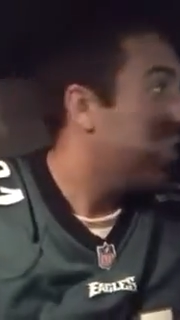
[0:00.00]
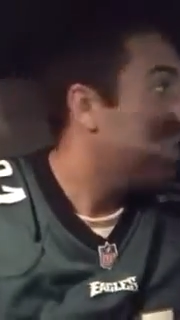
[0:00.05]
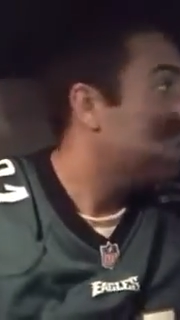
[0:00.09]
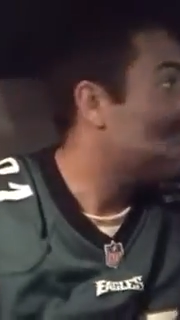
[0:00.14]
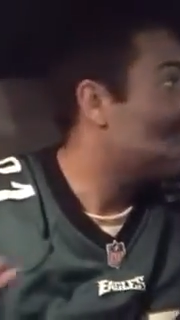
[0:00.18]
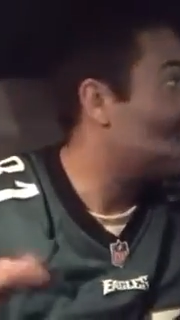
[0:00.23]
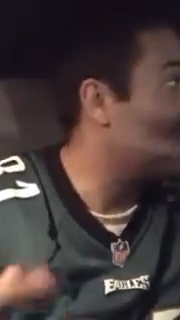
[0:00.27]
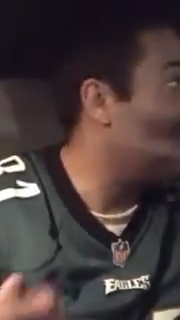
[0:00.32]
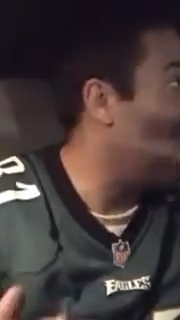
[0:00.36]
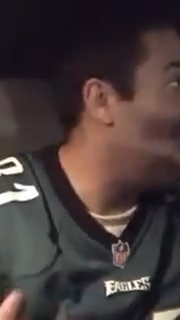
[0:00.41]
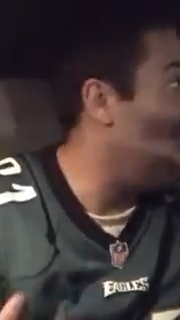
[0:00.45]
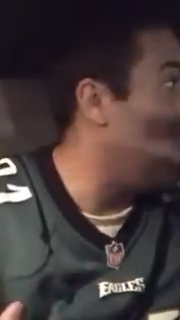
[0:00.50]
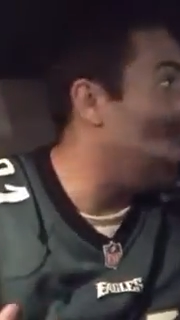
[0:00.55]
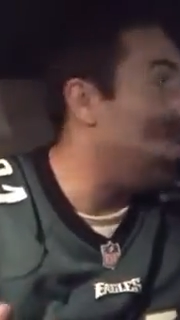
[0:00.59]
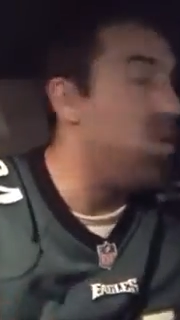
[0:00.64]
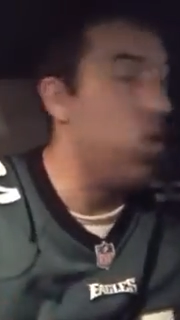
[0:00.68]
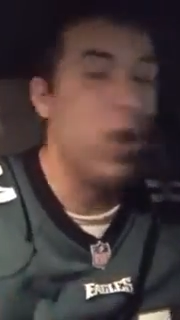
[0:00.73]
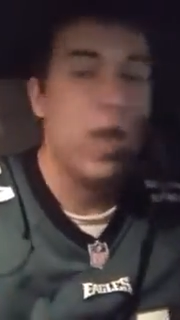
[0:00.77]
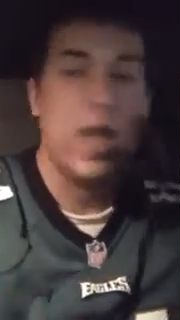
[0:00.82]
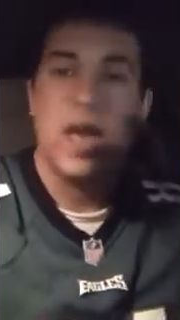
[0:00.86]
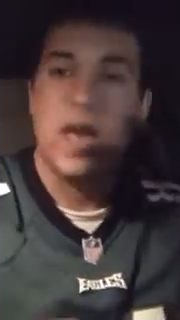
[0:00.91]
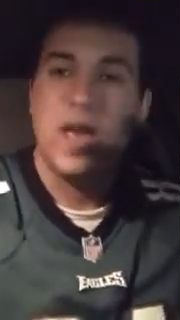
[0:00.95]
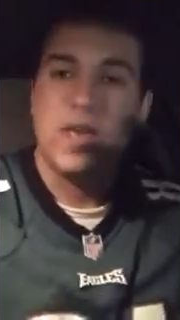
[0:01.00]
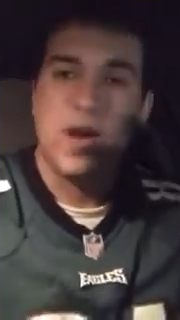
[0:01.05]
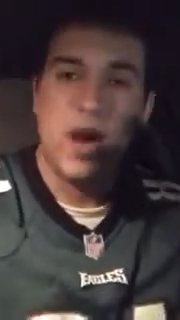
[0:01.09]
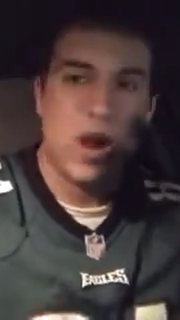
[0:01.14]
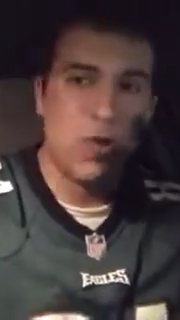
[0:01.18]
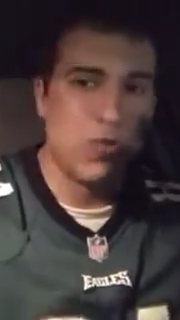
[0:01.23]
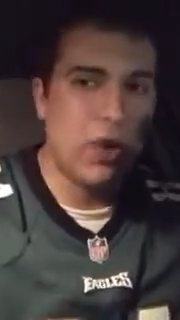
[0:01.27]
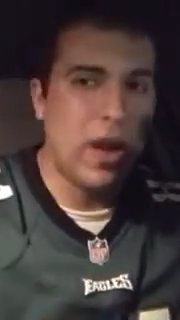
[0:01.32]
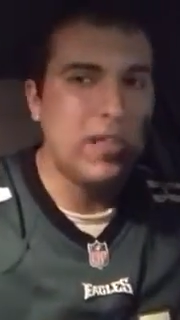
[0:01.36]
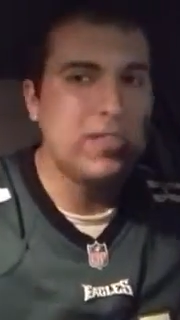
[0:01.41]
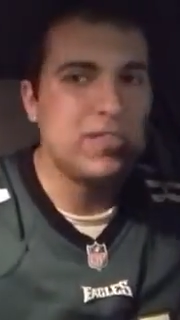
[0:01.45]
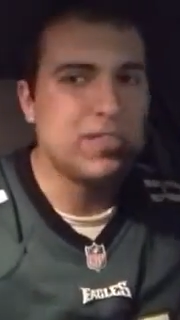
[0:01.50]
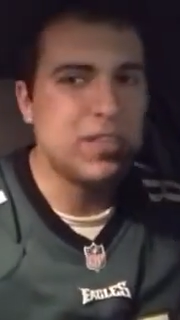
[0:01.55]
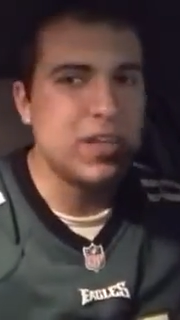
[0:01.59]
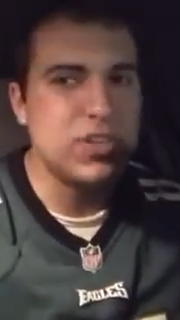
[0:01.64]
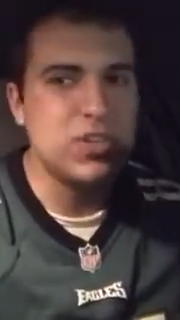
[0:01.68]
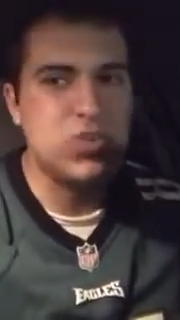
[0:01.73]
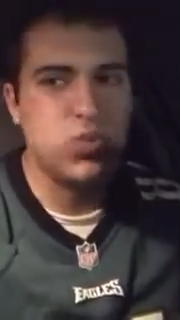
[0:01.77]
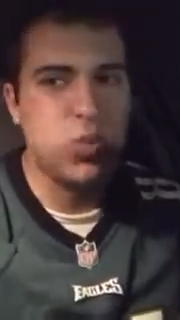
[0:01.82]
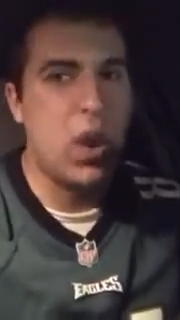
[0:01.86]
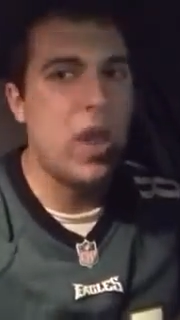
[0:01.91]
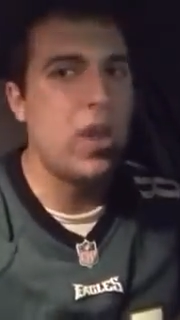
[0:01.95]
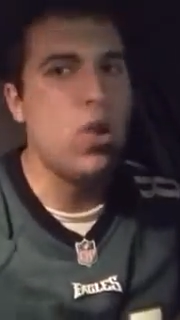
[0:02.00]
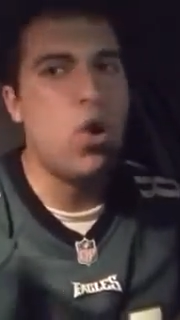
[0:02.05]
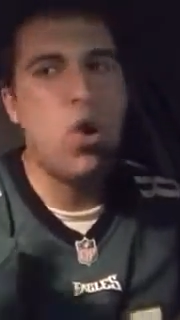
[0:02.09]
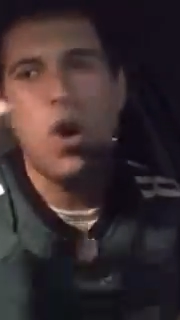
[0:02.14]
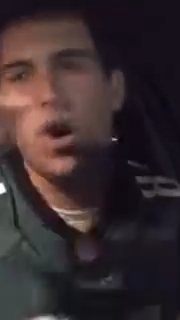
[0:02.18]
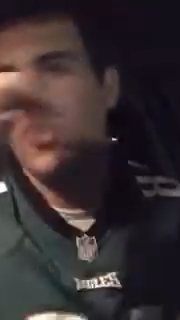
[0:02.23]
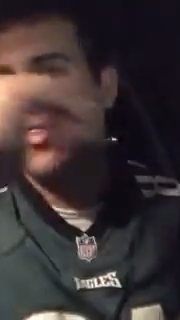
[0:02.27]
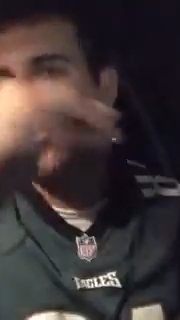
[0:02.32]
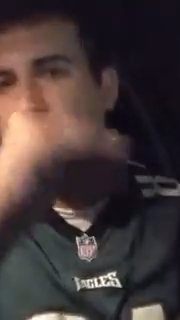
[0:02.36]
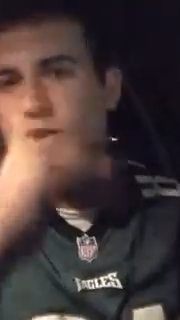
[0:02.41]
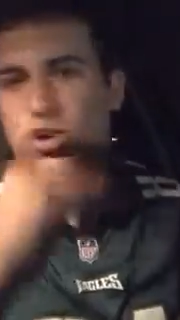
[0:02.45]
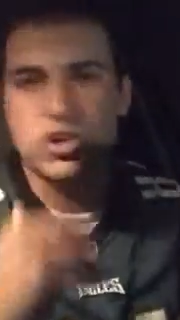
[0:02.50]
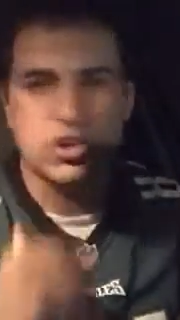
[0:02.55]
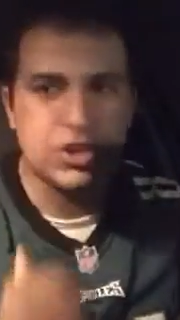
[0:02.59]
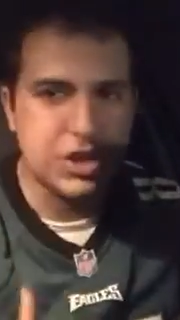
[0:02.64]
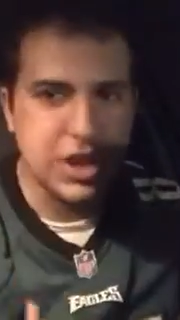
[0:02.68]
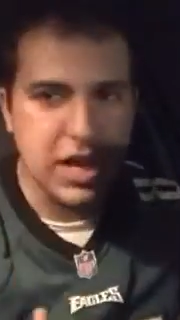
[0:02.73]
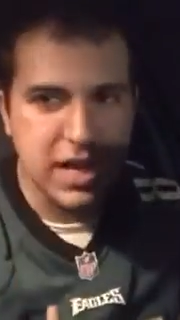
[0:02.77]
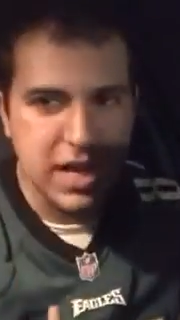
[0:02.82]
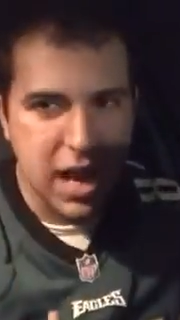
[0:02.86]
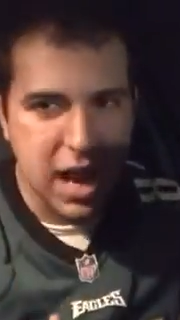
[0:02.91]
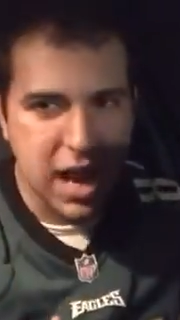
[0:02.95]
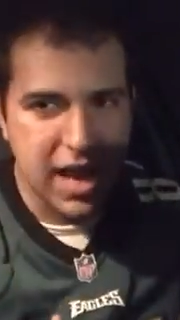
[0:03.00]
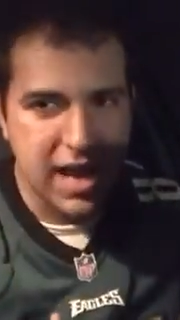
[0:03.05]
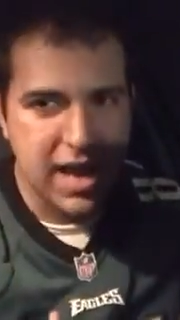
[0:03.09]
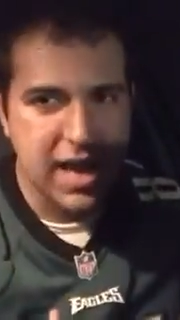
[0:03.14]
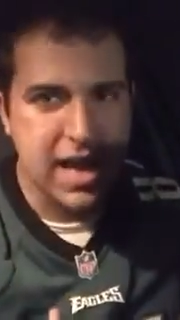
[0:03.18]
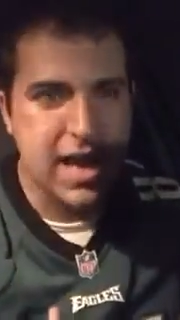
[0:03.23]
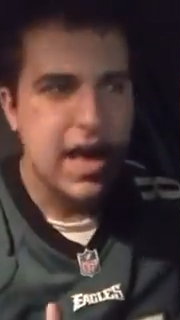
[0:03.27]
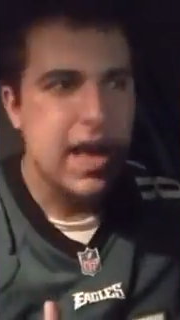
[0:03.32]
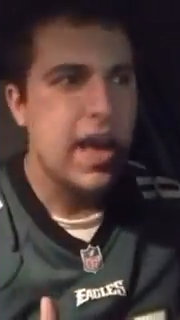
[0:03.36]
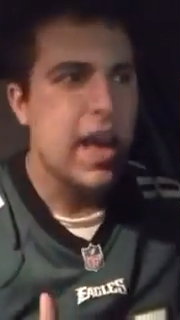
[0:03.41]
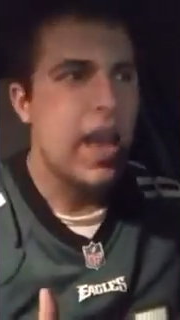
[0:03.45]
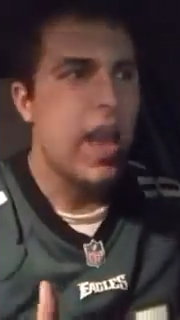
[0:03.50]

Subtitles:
So a Redskins win on Thursday night,